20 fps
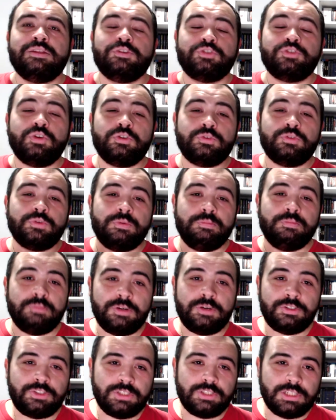There's also a
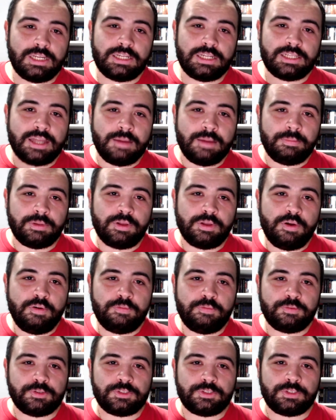merch link down below
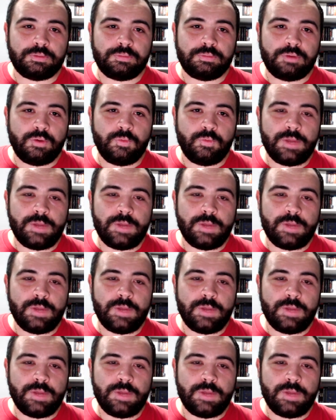for some